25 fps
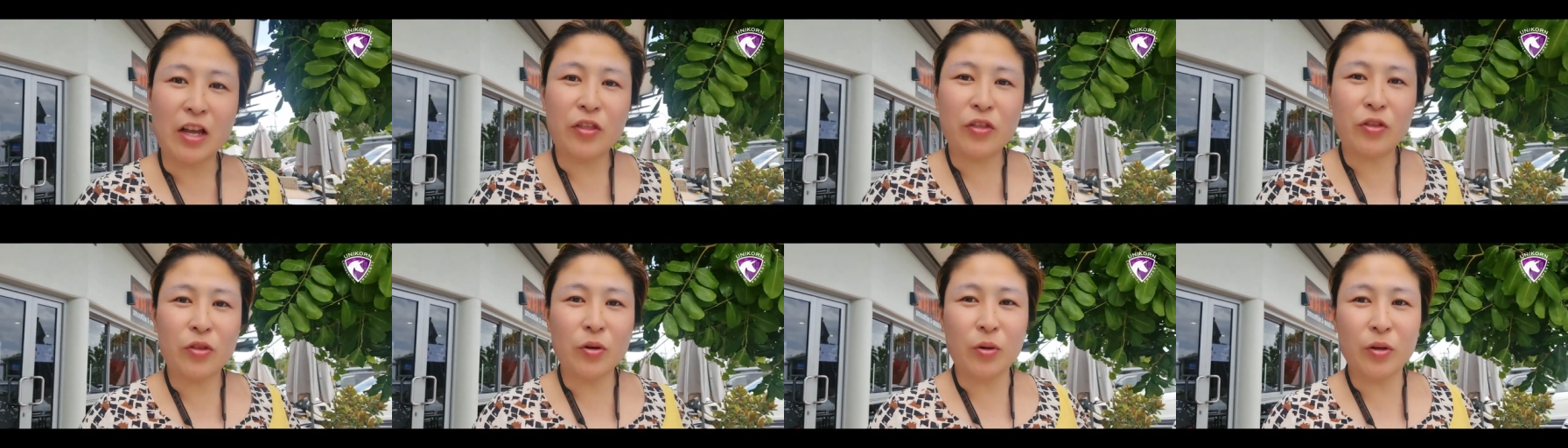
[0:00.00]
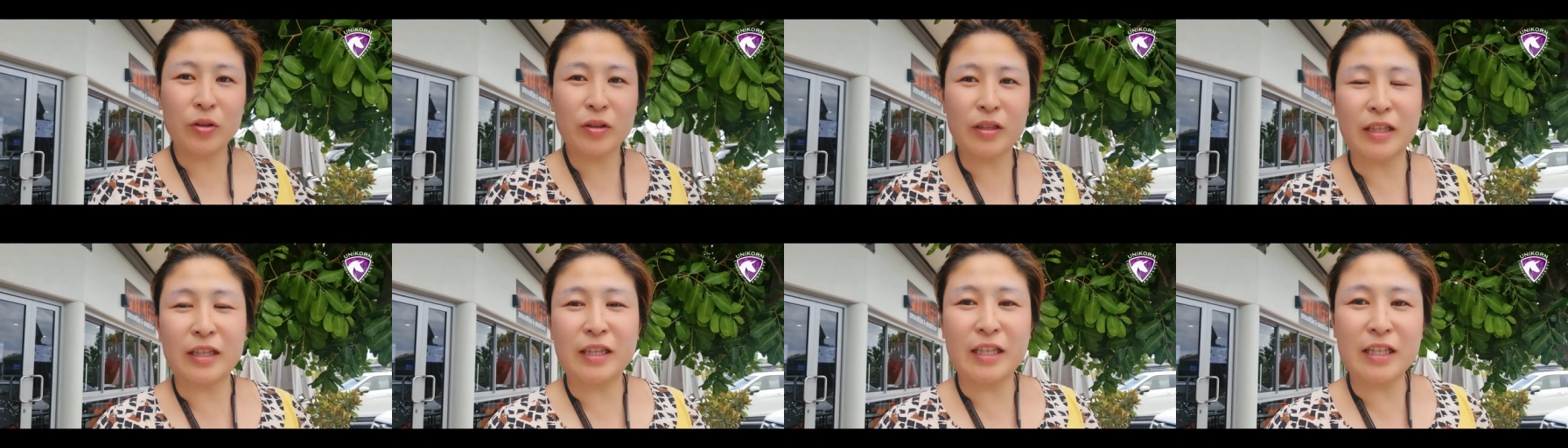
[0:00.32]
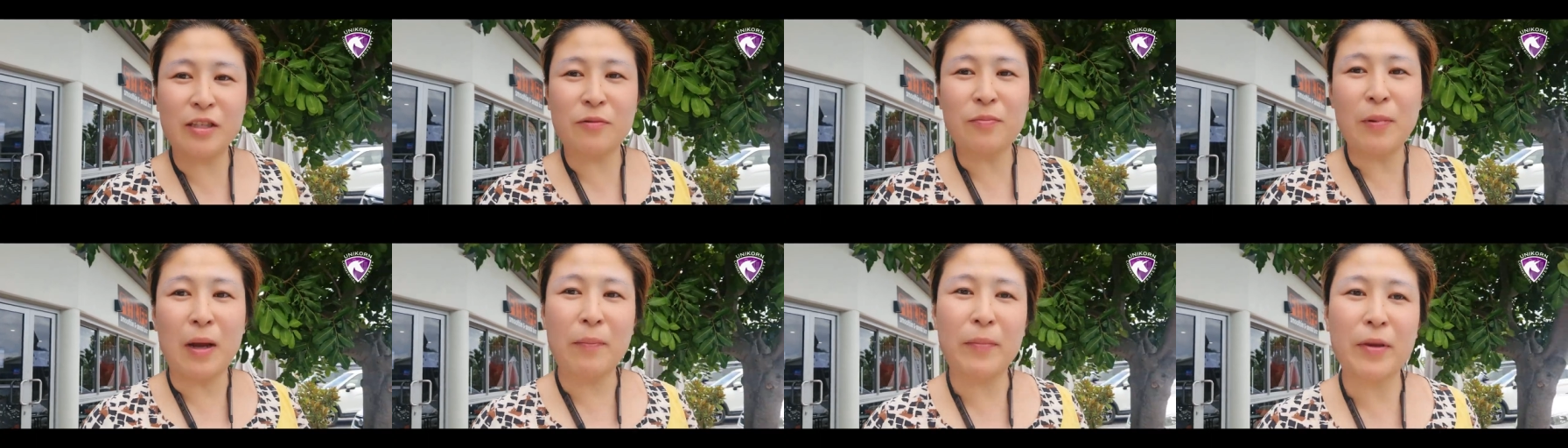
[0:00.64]
I thought that
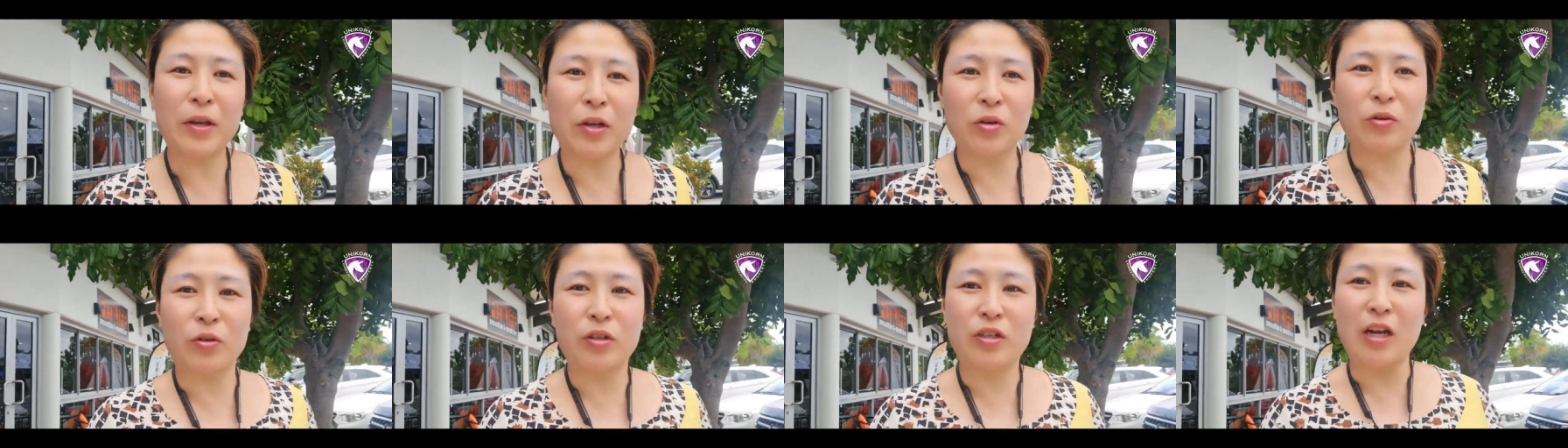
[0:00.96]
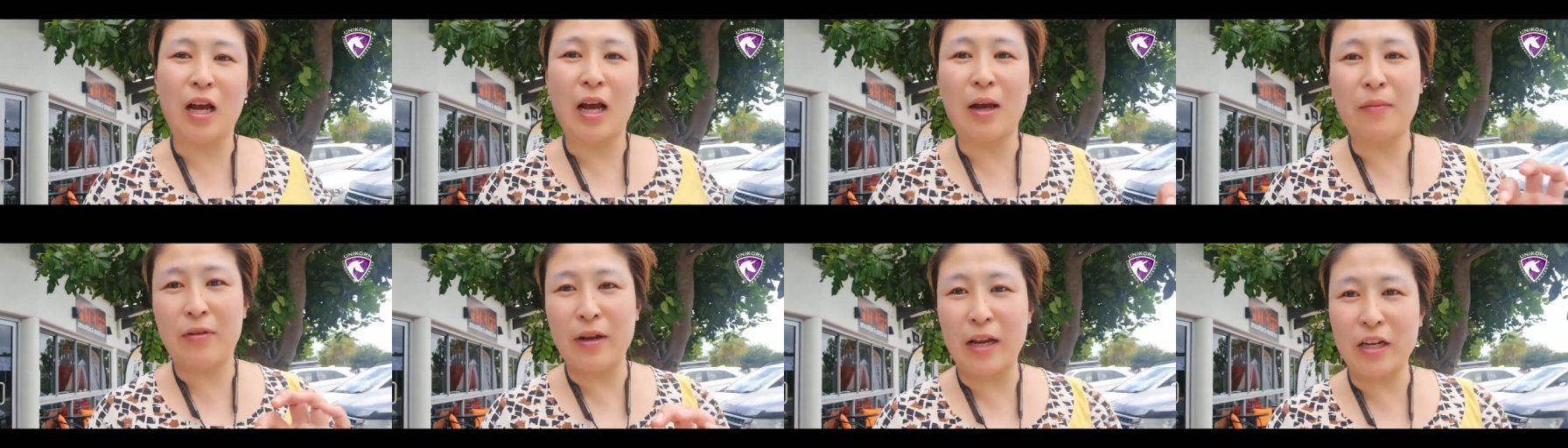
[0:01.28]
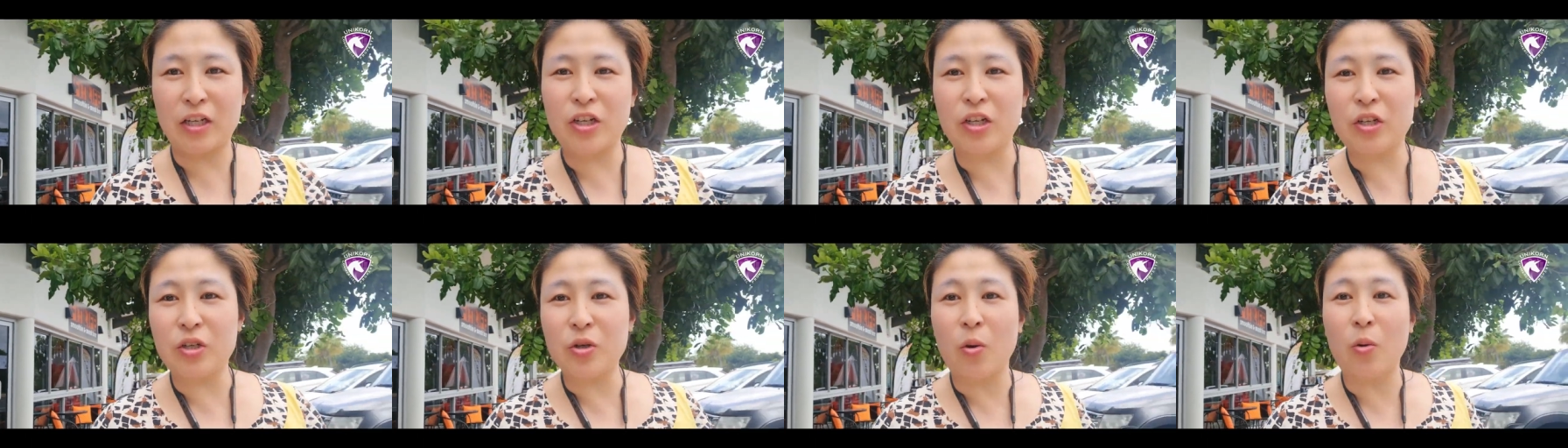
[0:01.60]
this might be a good time to
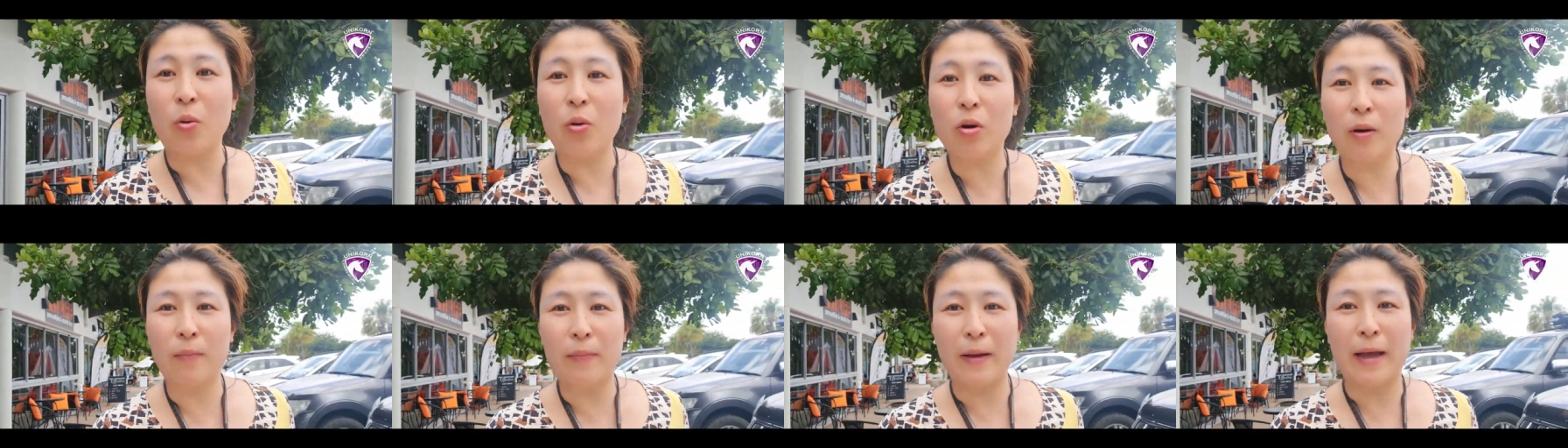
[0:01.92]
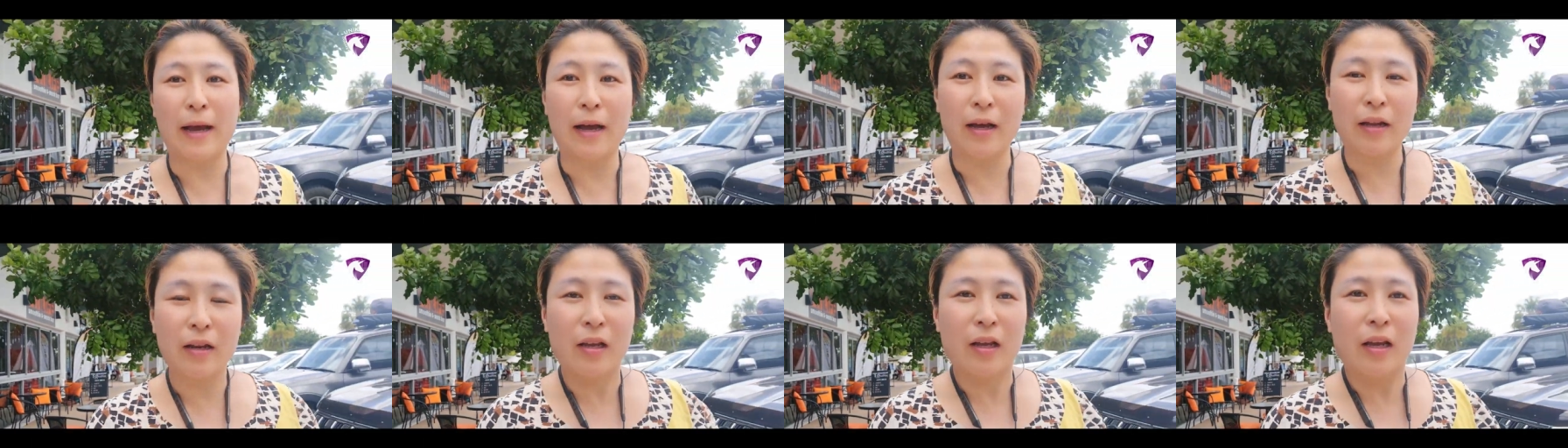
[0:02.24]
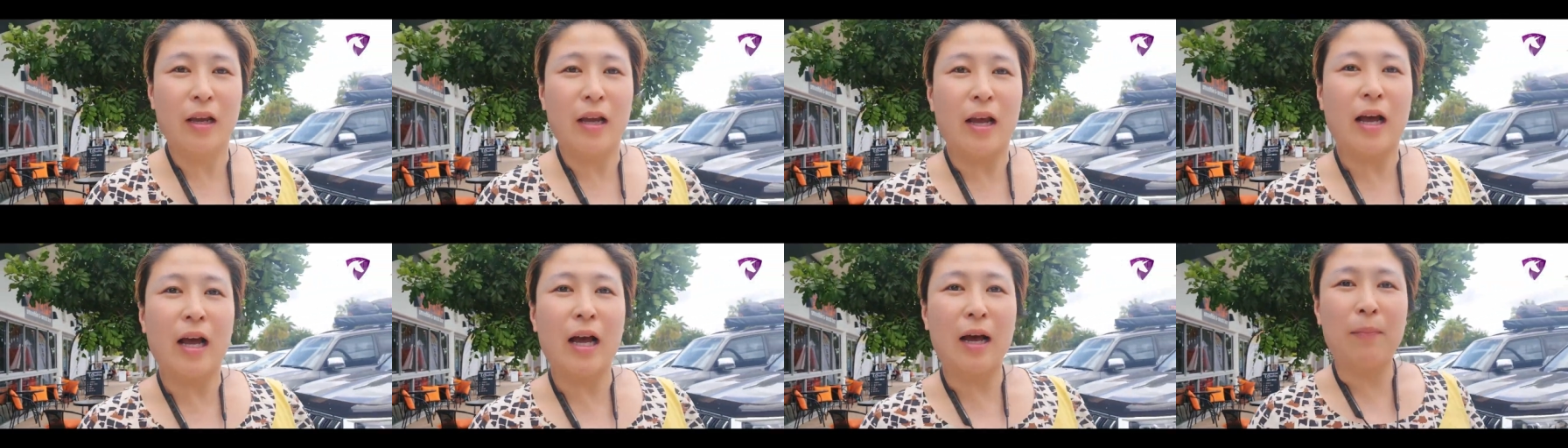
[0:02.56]
actually talk about
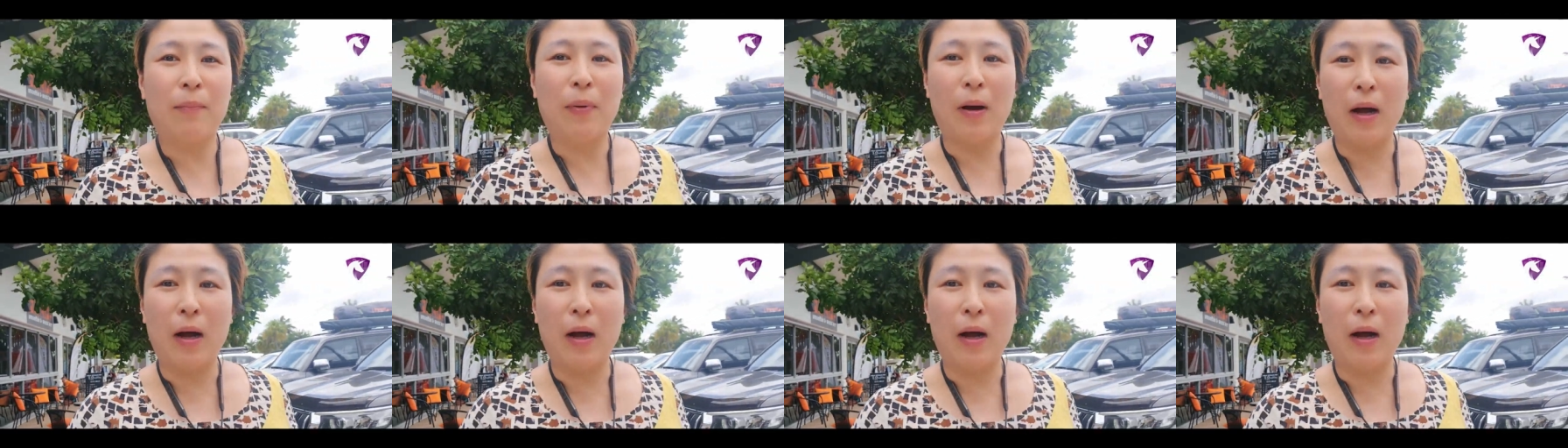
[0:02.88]
uh,